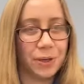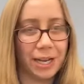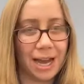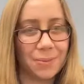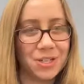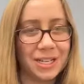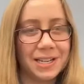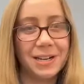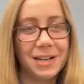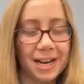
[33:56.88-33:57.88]
building
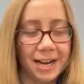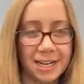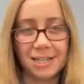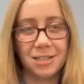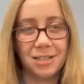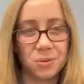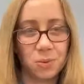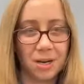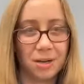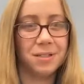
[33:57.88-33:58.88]
option as
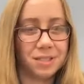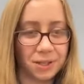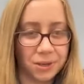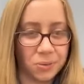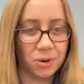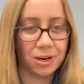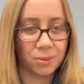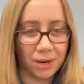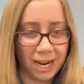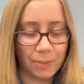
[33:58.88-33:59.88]
well. So
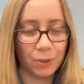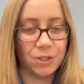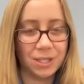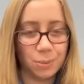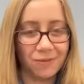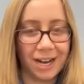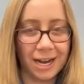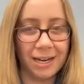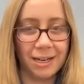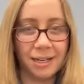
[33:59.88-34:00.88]
we're able to
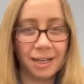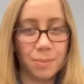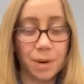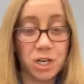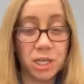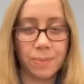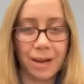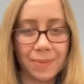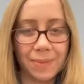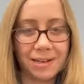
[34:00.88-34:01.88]
provide a much lower
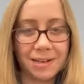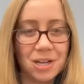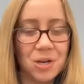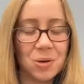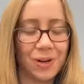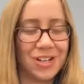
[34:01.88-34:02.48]
payment. We